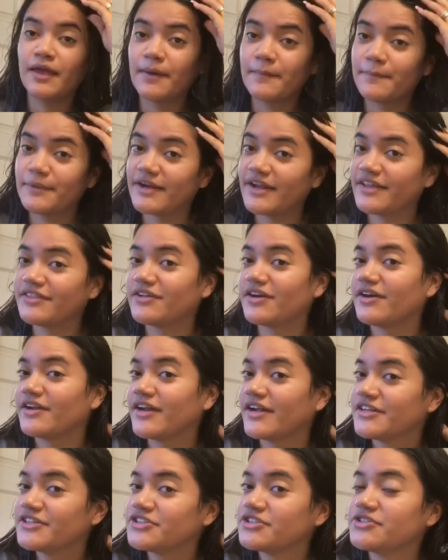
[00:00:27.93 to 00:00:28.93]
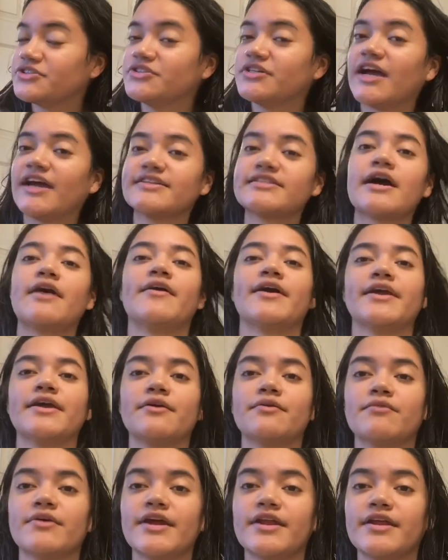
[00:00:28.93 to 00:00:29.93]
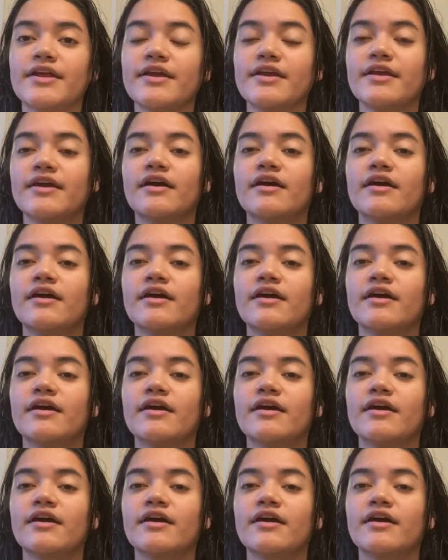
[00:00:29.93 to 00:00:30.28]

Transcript: I but I thought I'd show you guys how I get ready